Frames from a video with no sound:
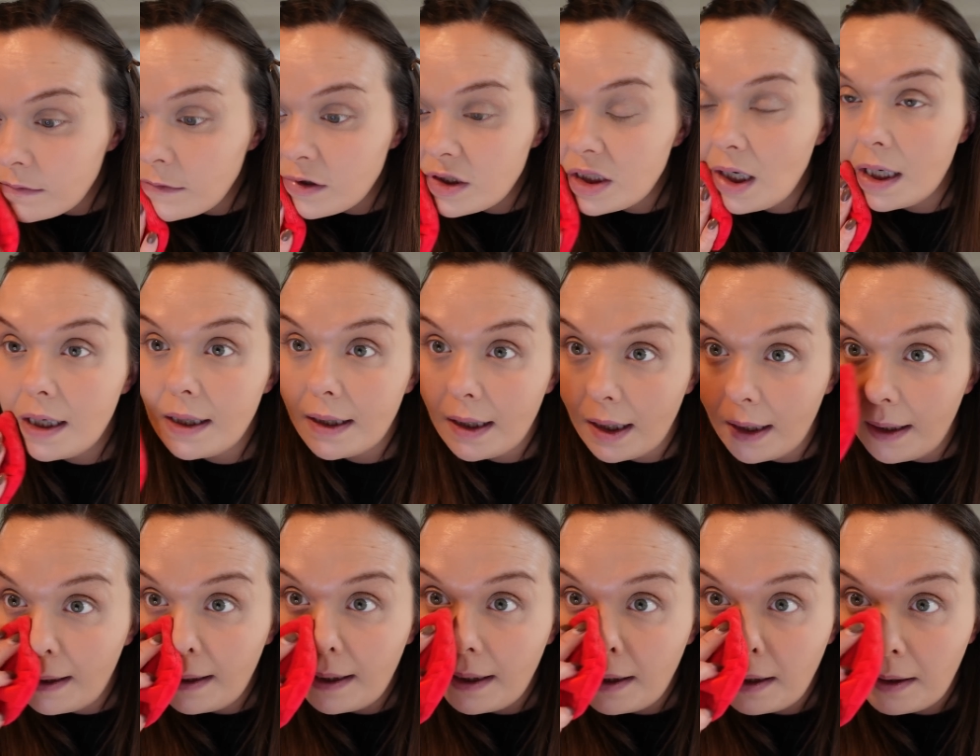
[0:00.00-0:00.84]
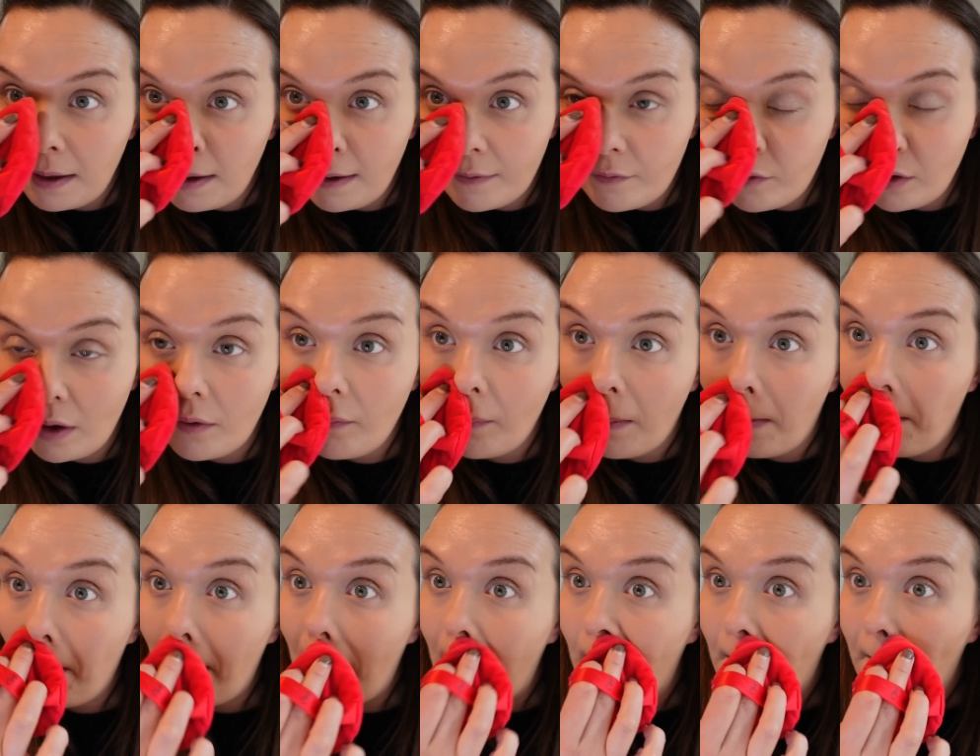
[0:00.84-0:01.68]
Take any leftover
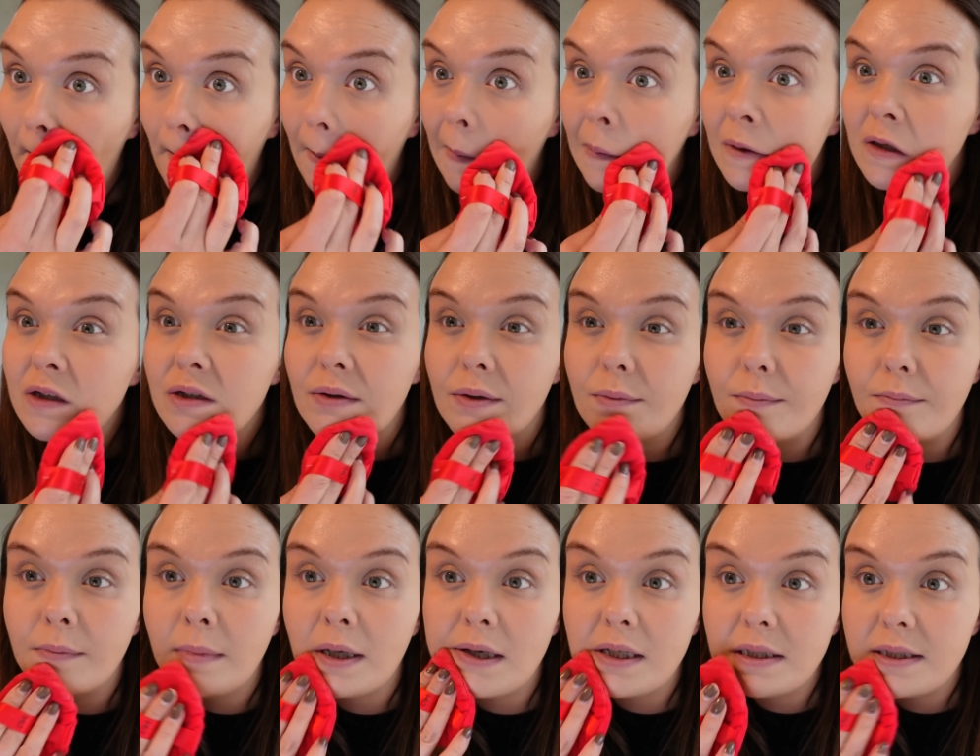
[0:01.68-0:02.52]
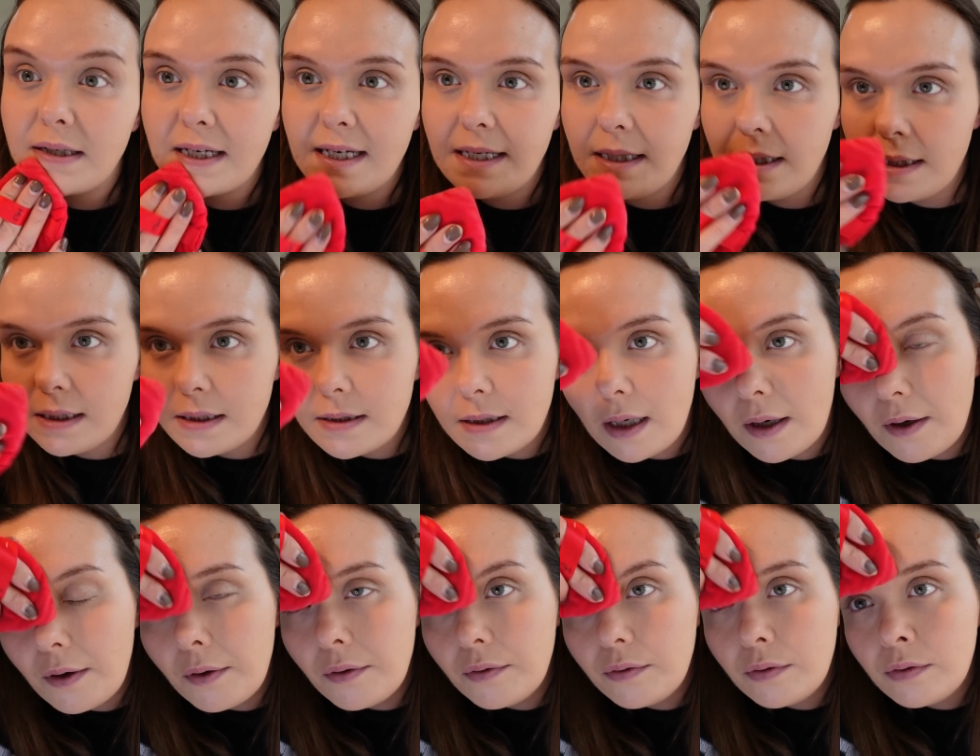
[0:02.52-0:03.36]
powder onto my
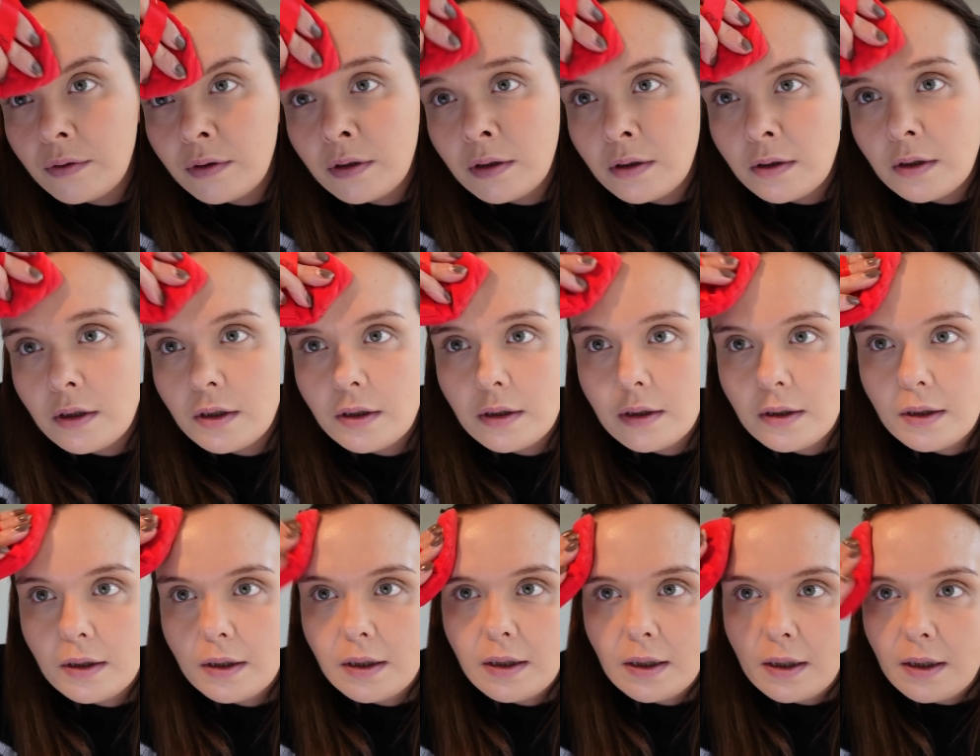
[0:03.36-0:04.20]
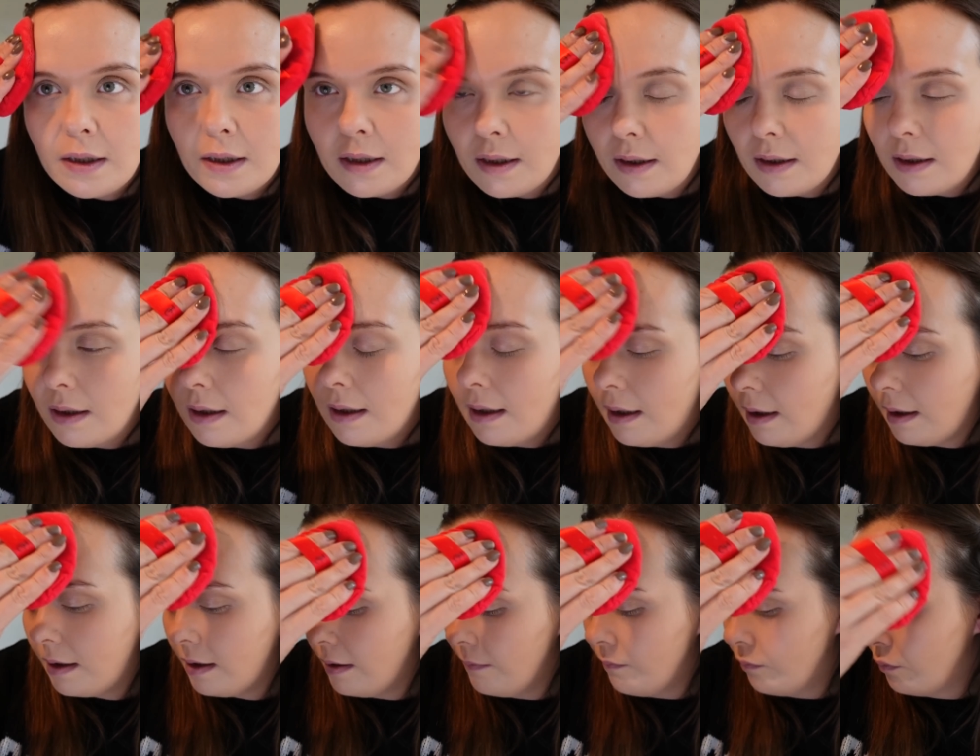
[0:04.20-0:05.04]
T-zone.
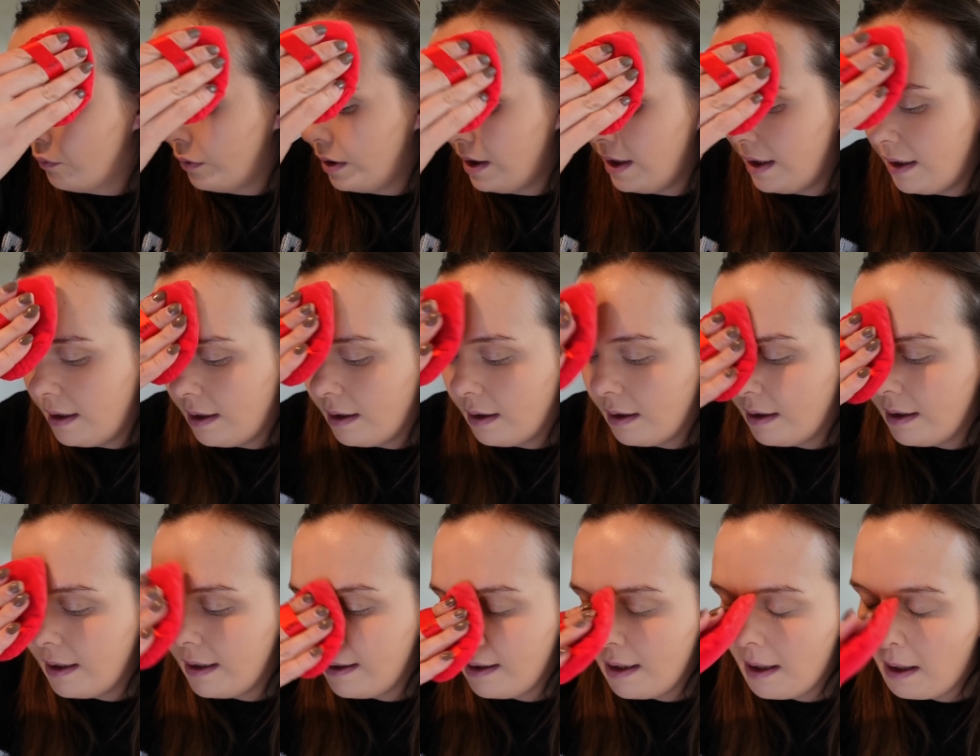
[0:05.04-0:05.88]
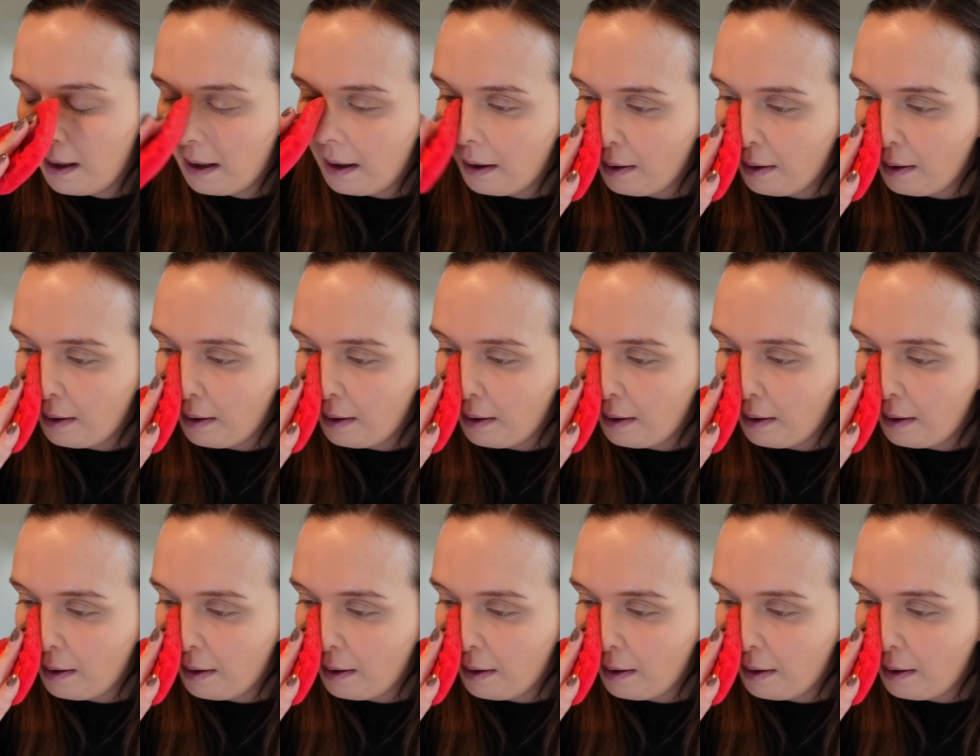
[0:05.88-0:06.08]
And then really,